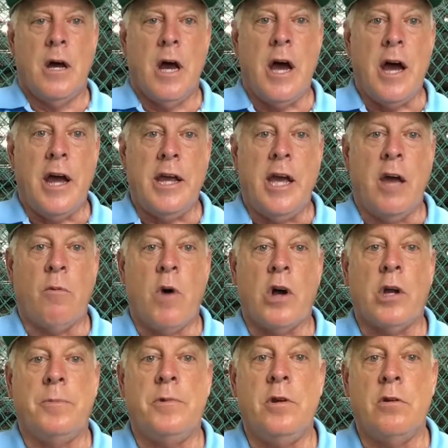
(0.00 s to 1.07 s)
Hi, and
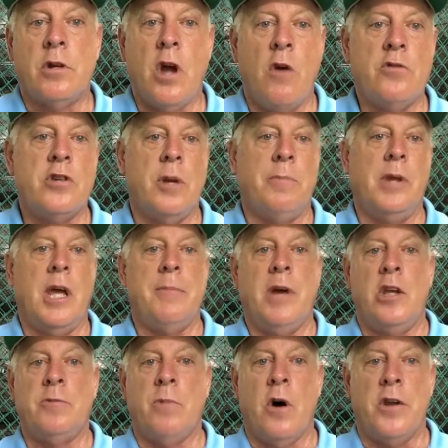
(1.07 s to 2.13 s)
welcome to
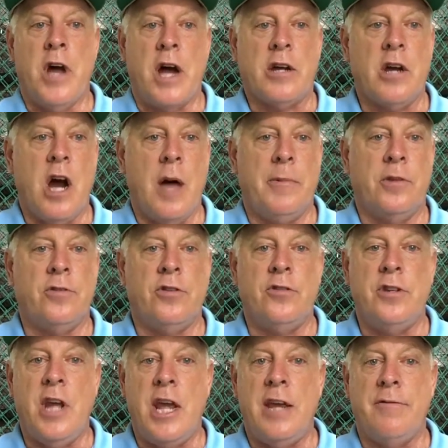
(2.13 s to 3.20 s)
CoachAndPlayBaseball.com. This is
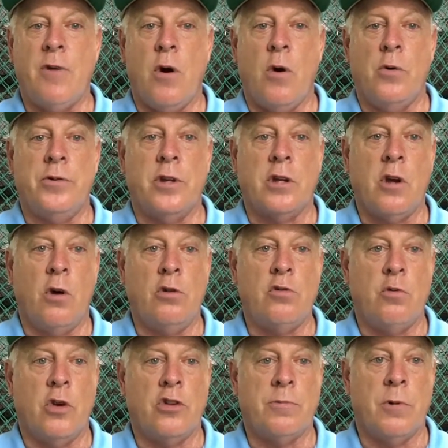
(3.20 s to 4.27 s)
Dave Holt, the
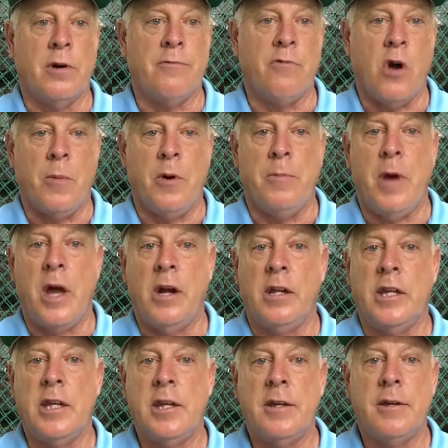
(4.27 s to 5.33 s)
Coach Whisperer, former minor
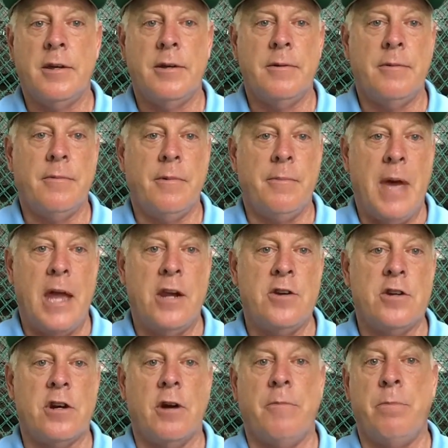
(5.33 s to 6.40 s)
league
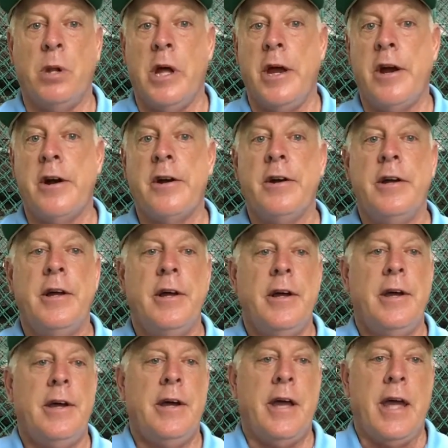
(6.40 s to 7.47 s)
manager, player,
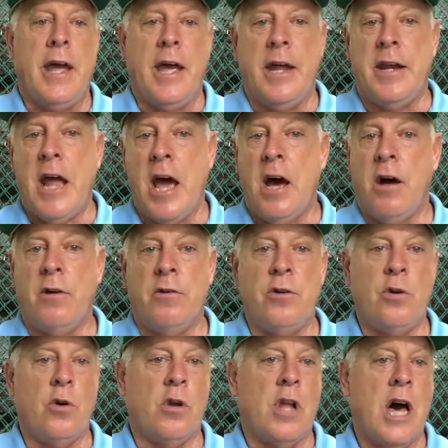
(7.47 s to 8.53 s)
and now
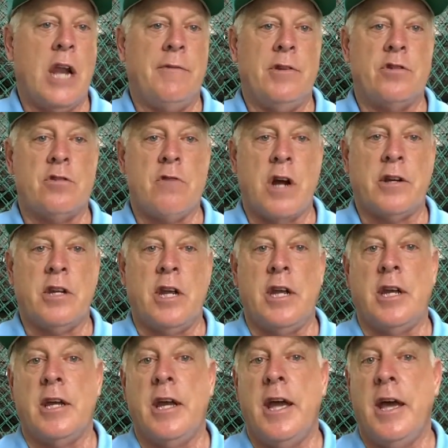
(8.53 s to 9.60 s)
do a lot of
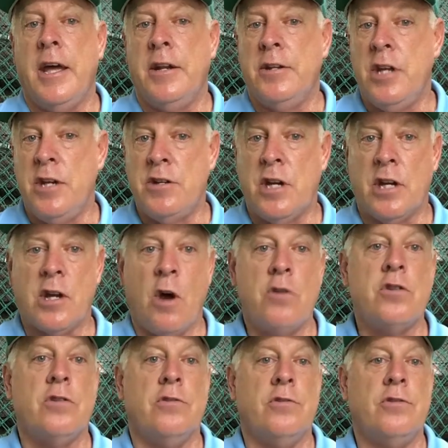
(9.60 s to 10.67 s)
instructing and teaching
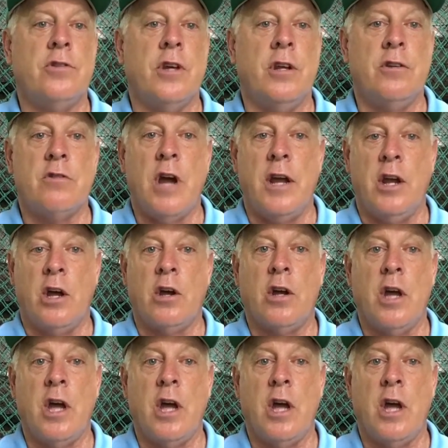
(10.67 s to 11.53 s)
coaches and trying to